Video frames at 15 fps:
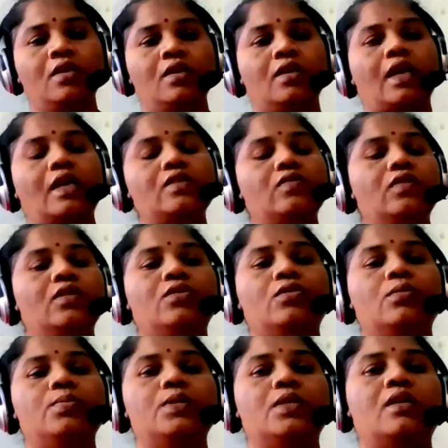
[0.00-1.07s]
Casual
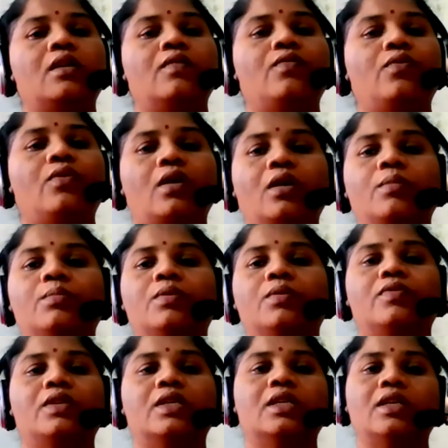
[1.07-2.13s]
groups are formed
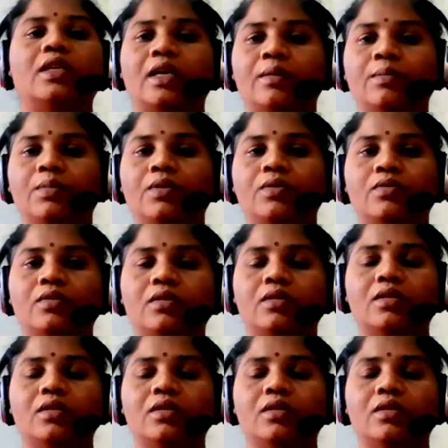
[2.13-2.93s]
for a time bound.